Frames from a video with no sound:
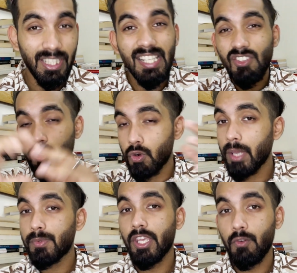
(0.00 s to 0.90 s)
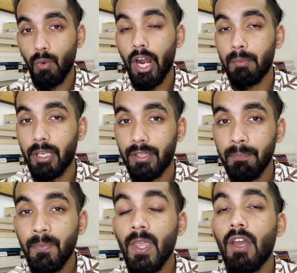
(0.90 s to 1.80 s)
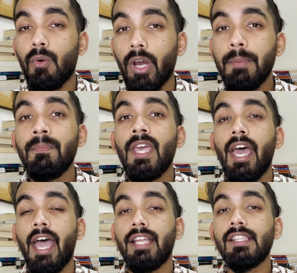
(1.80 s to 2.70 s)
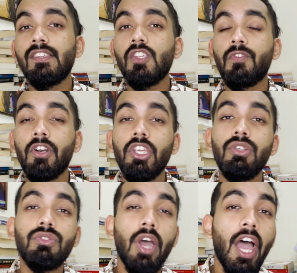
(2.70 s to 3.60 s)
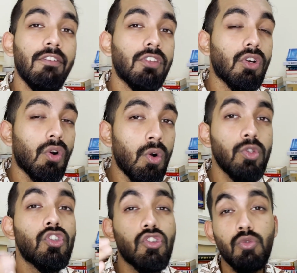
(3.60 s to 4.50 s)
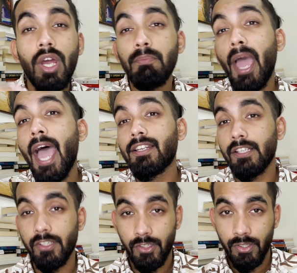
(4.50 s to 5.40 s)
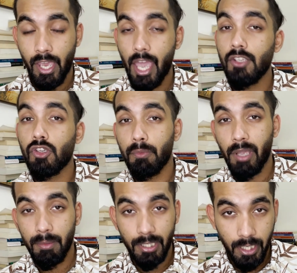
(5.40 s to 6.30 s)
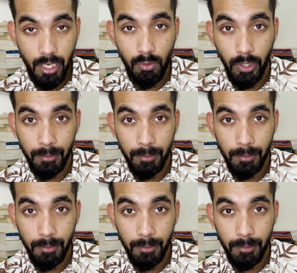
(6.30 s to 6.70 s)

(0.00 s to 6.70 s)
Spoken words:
in Stripe's environment. Right? And this is for you to have your own Stripe Atlas as your payment gateway.